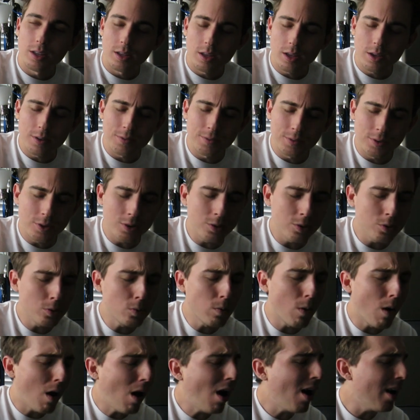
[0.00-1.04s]
If you
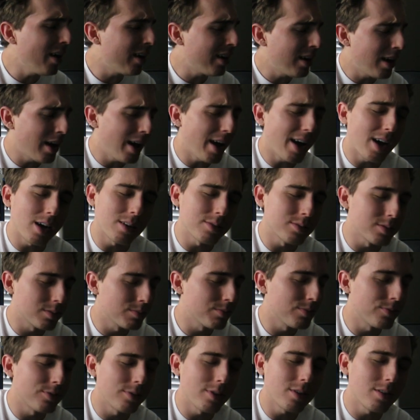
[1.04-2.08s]
wanna have
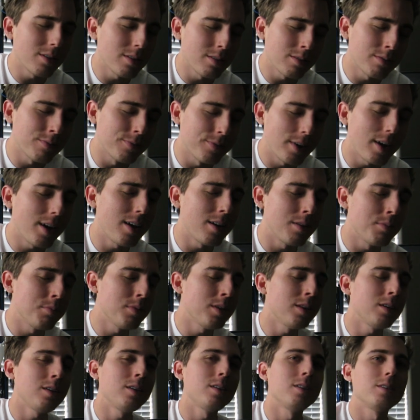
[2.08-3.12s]
some fun, find
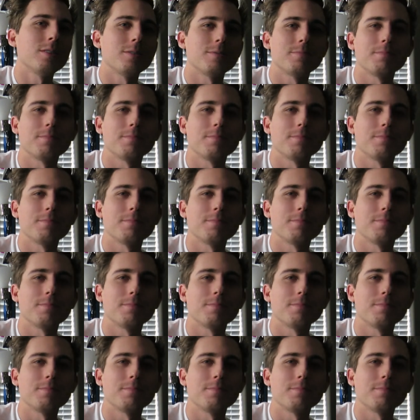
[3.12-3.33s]
me.